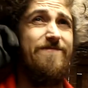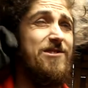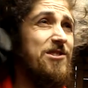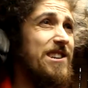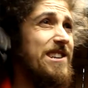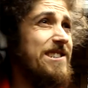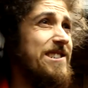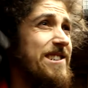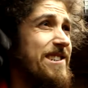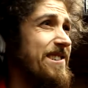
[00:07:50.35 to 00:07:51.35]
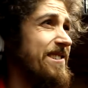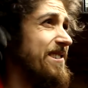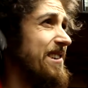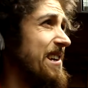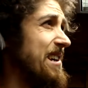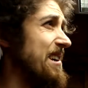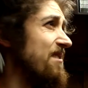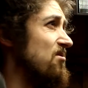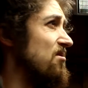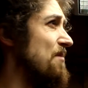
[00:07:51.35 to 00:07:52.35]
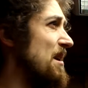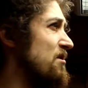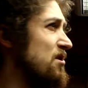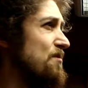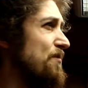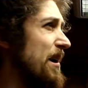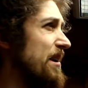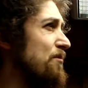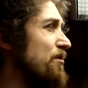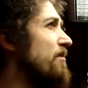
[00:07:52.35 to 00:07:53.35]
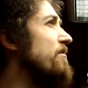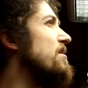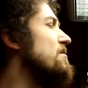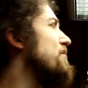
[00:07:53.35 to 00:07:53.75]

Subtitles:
so I need to somehow spider-proof this